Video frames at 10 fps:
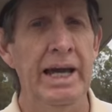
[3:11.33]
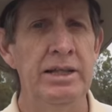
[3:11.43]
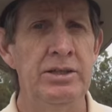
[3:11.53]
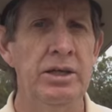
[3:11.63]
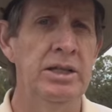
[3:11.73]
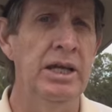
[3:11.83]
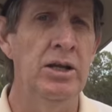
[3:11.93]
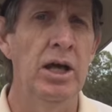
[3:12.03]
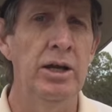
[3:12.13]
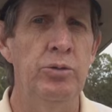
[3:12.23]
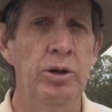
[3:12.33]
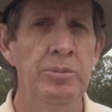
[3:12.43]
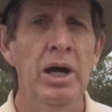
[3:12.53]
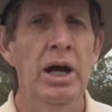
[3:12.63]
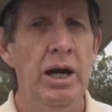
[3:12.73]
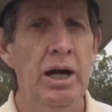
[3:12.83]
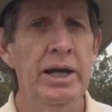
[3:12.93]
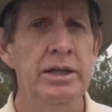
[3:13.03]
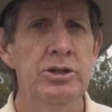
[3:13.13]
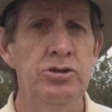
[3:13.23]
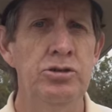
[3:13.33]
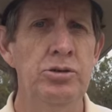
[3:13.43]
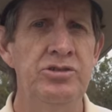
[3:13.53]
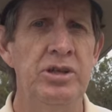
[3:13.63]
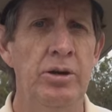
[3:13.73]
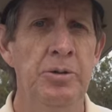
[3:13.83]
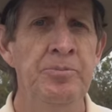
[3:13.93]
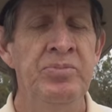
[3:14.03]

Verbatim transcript: edited in Lightroom, I can do so.